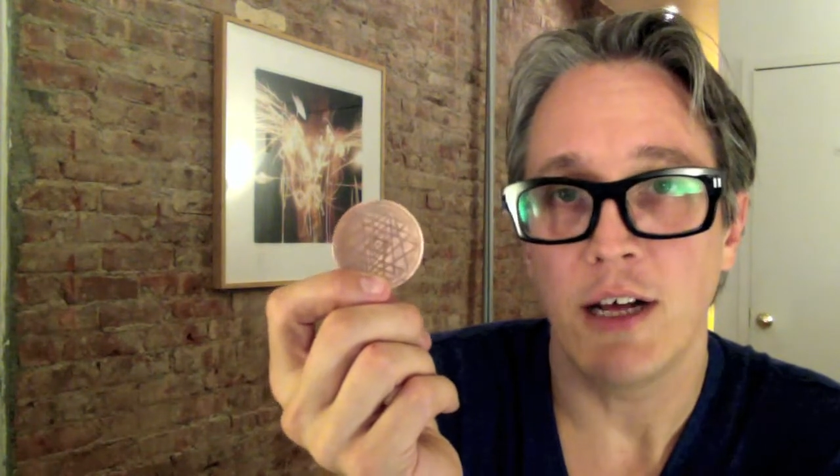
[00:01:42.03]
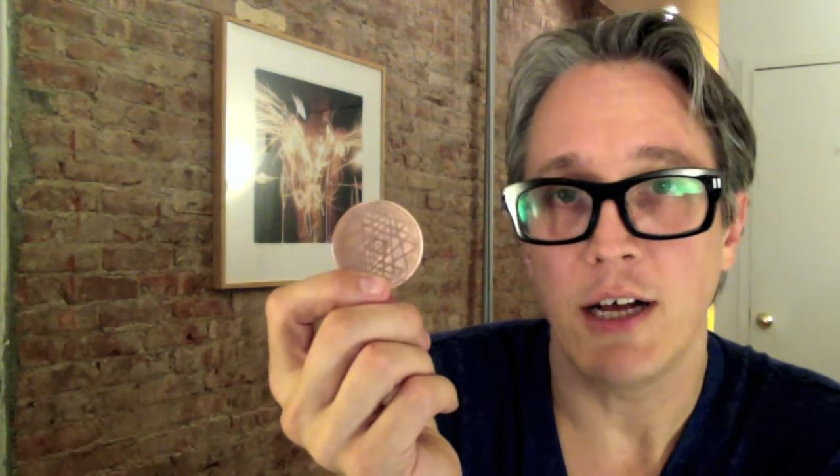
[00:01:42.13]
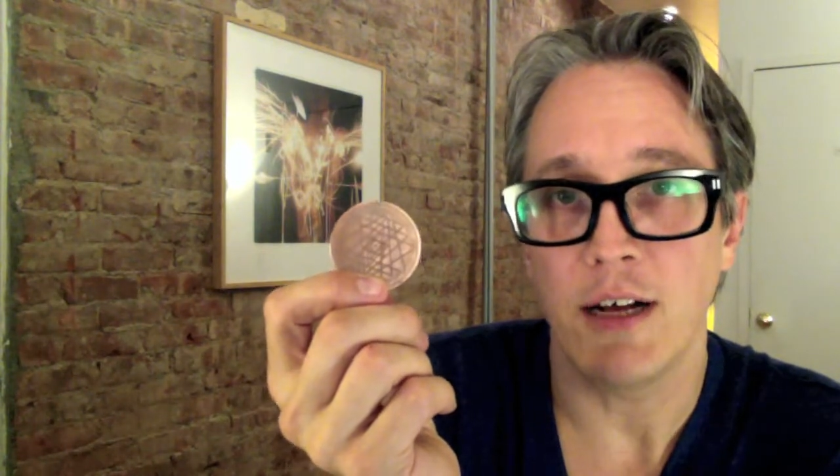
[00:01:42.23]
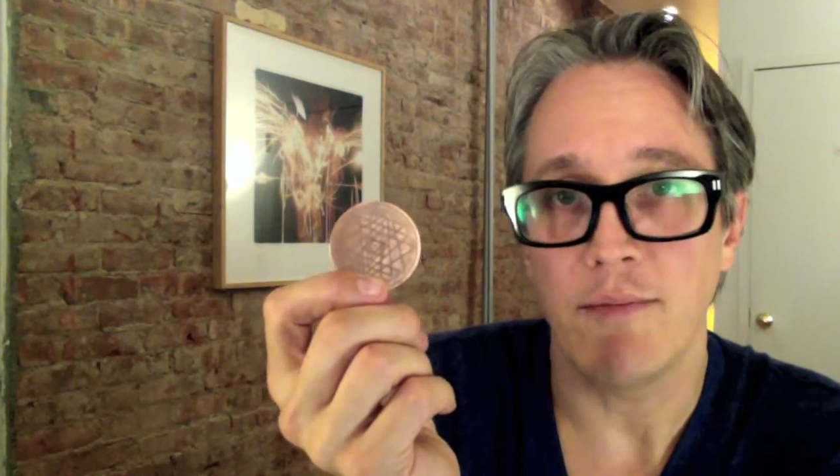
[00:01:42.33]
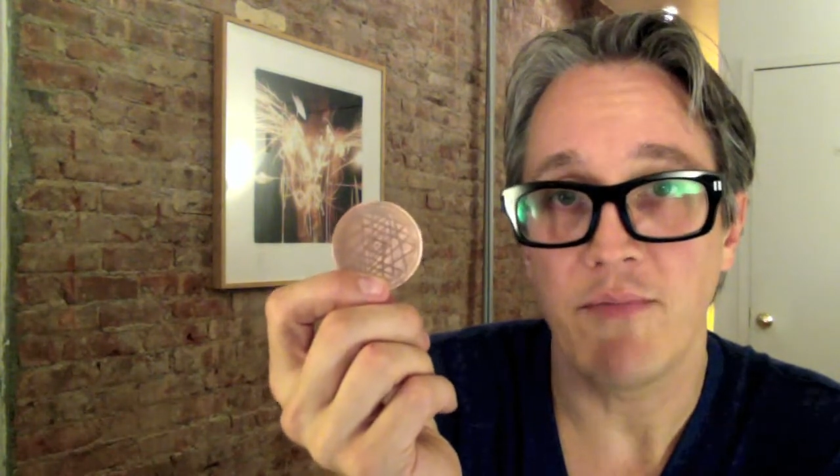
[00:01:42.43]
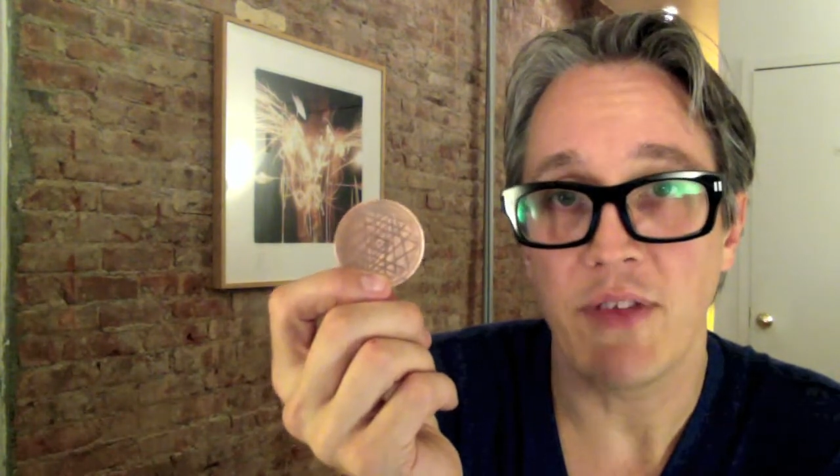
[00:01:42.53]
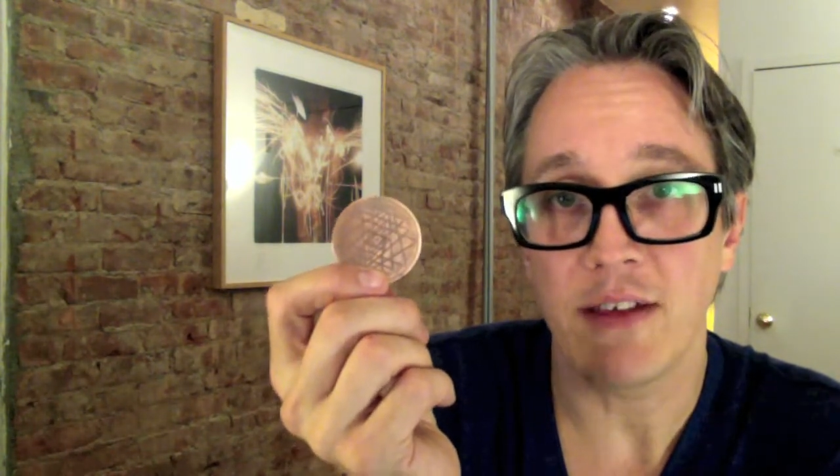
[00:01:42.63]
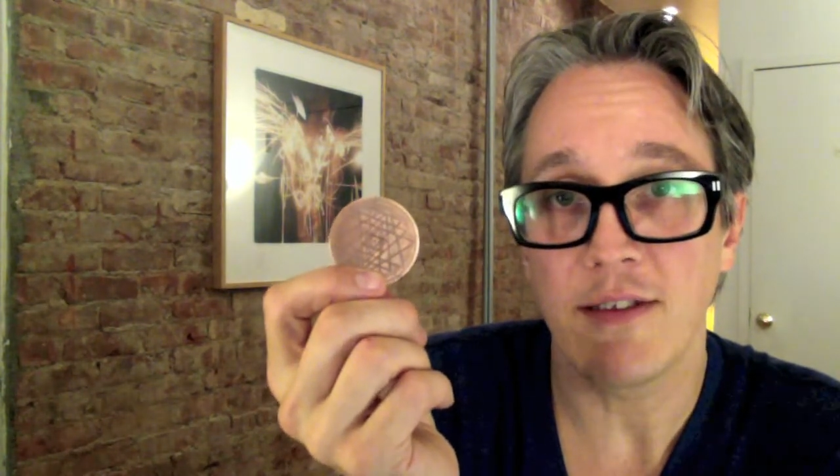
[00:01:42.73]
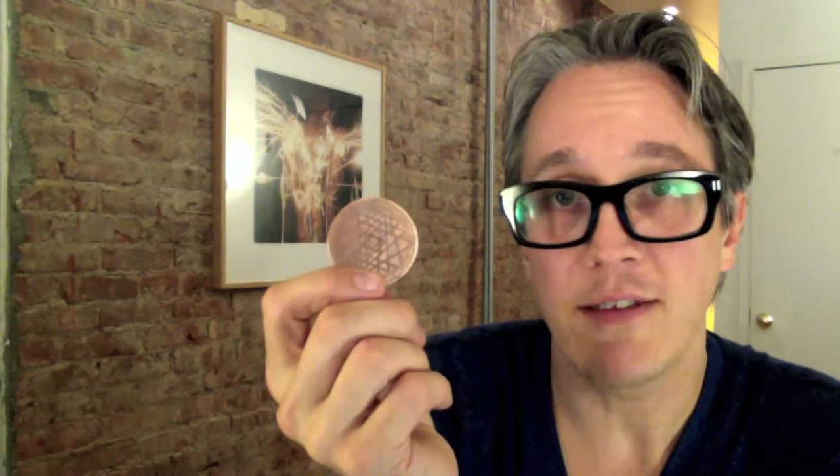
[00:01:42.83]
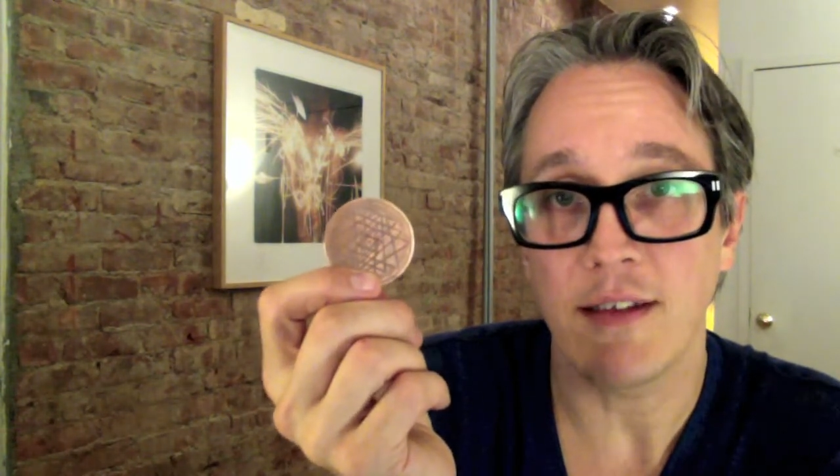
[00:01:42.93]
um,
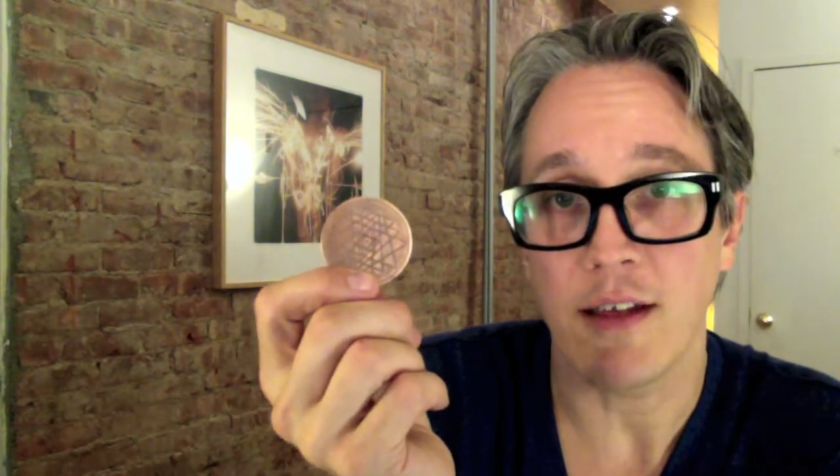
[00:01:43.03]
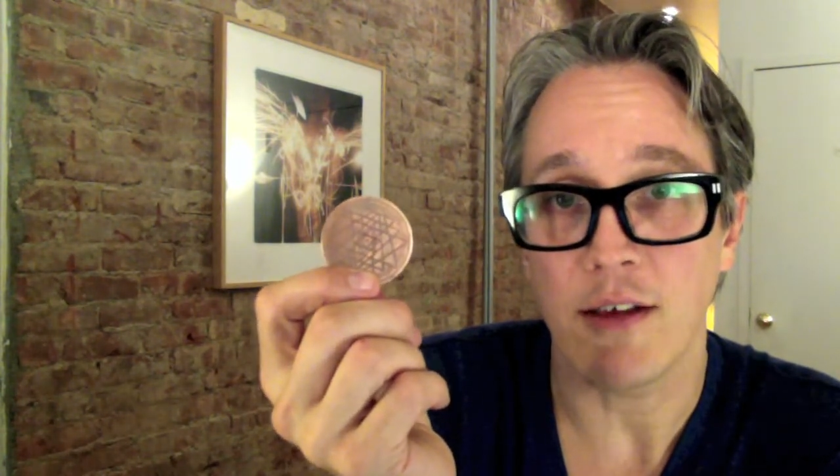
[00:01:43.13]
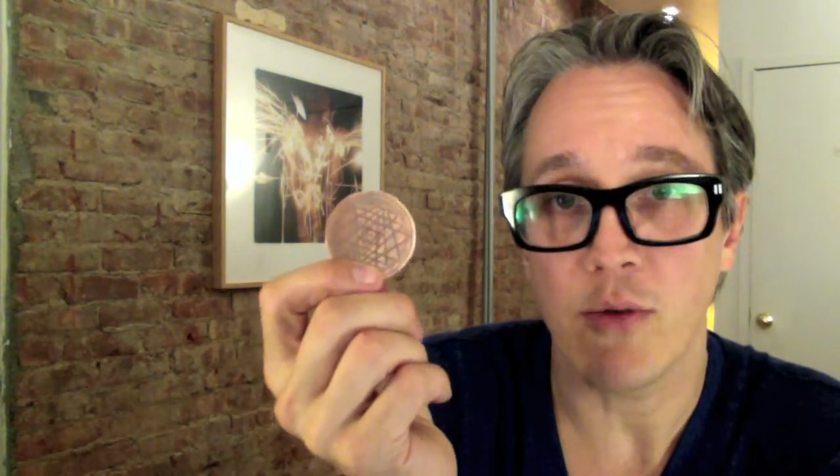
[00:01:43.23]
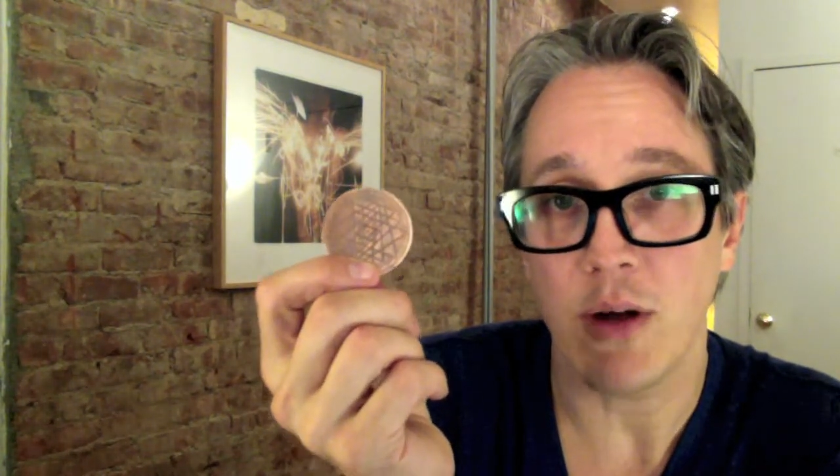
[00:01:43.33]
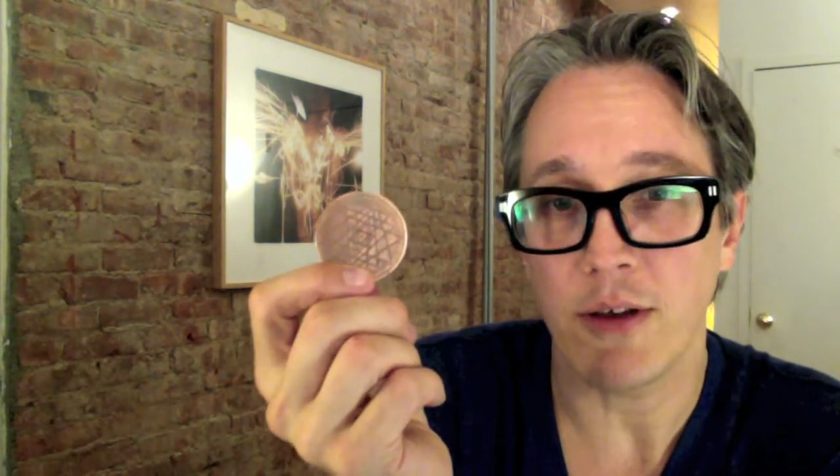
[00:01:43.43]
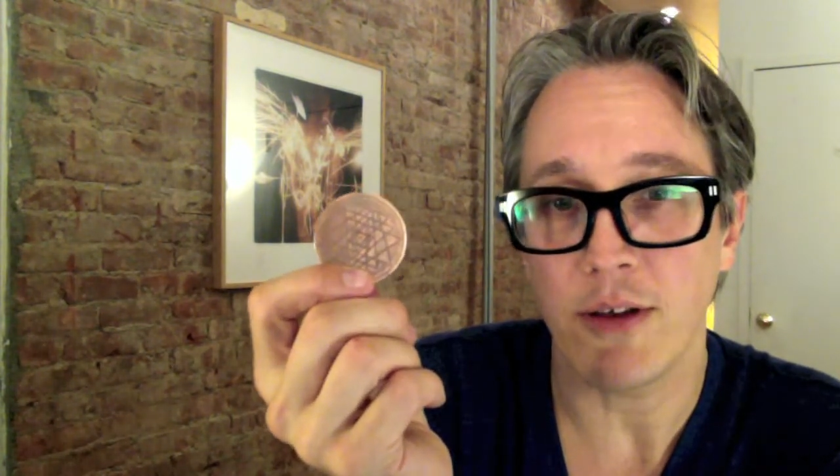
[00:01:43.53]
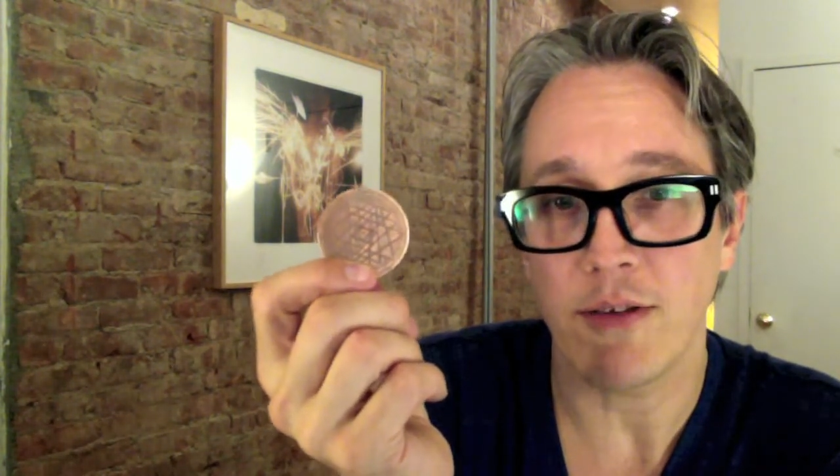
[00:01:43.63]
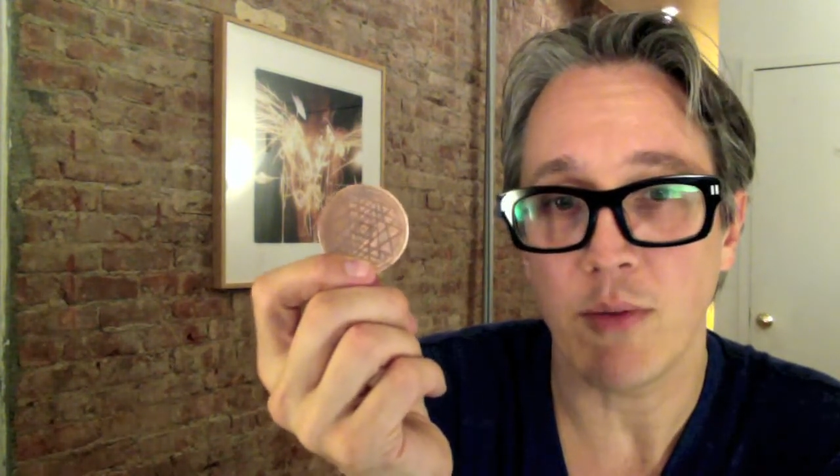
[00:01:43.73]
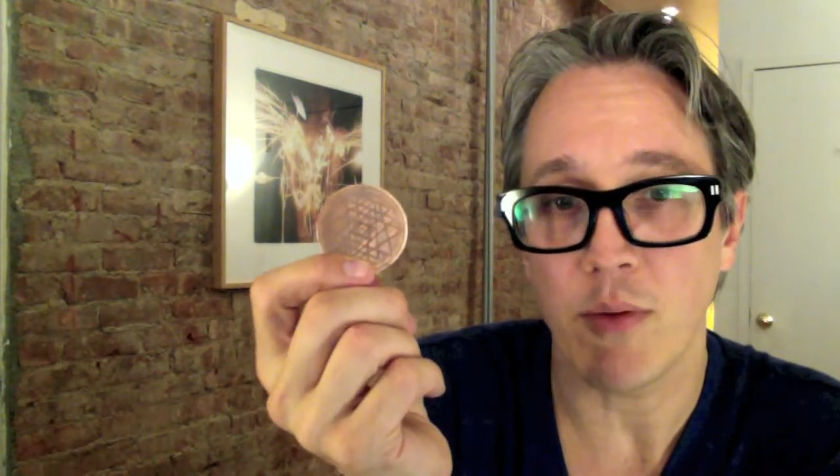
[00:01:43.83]
things and qualities that